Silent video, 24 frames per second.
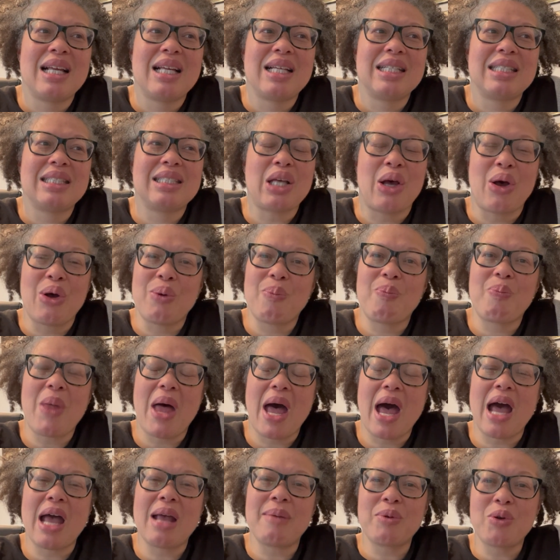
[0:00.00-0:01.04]
So
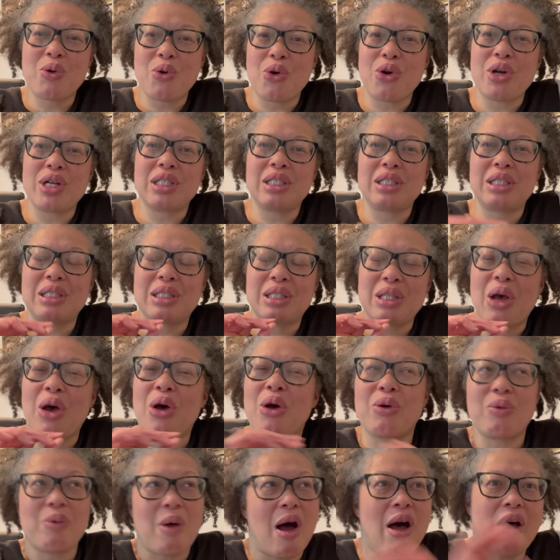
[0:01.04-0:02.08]

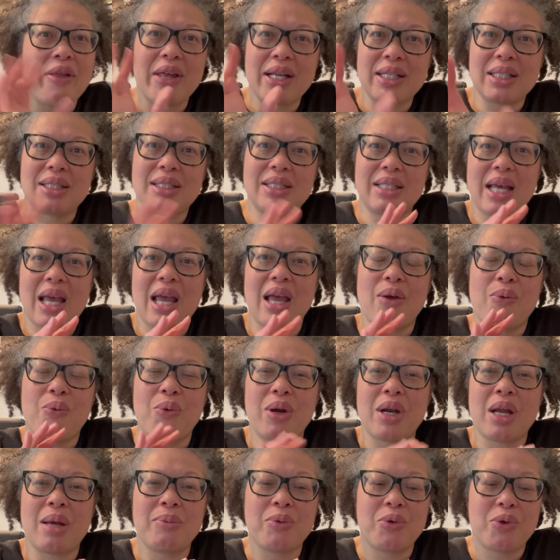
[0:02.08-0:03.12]
all that to say, what
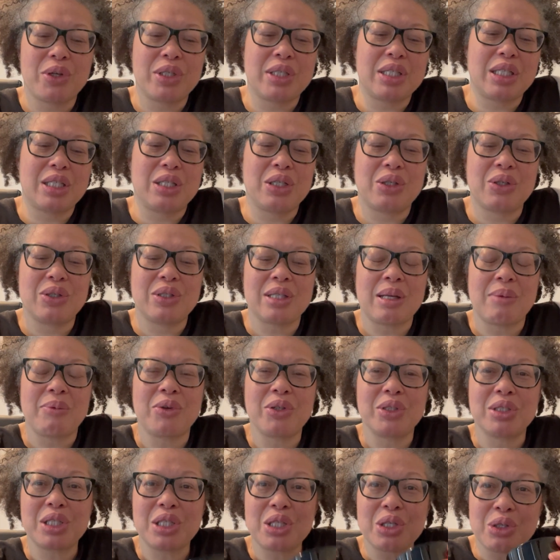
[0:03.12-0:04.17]
I'm going to do is I'm
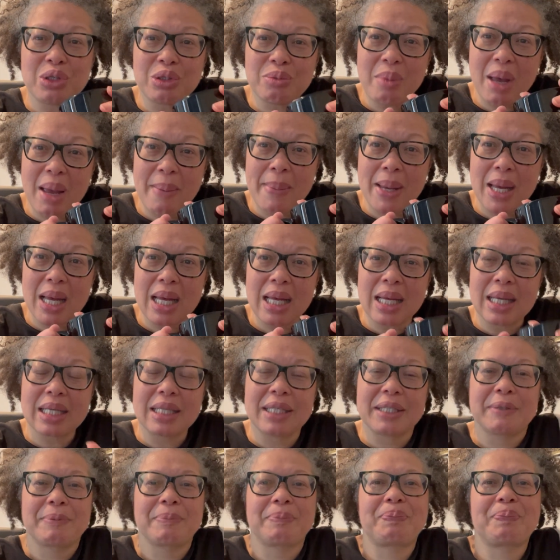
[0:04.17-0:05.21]
going to use my mug
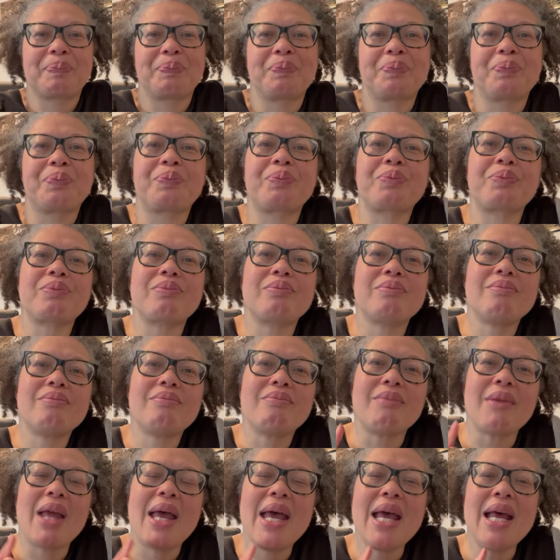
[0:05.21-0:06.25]

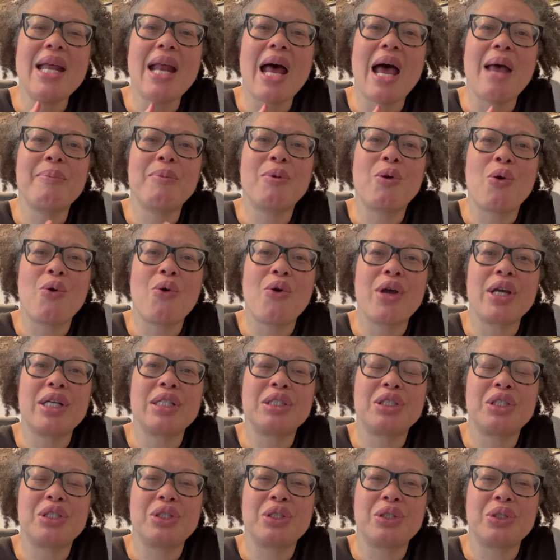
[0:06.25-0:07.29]
and I'm going
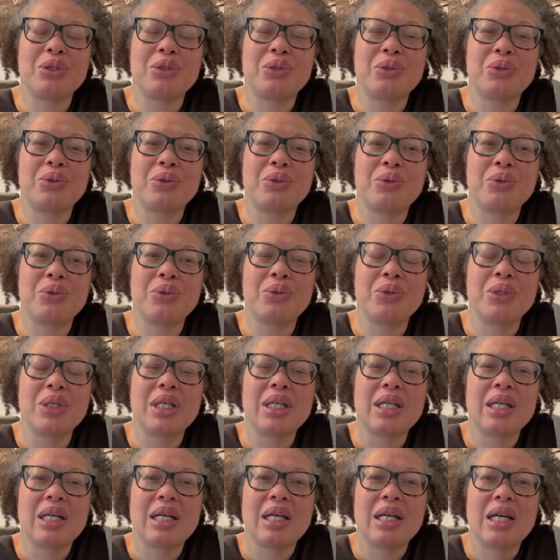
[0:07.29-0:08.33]
to
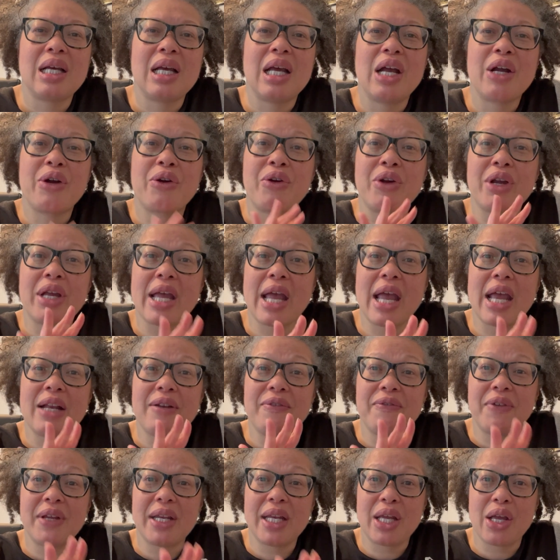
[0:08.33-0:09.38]

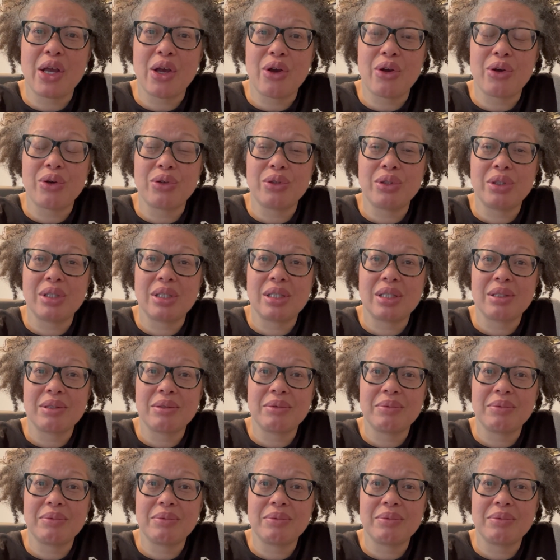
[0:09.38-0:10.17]
create videos,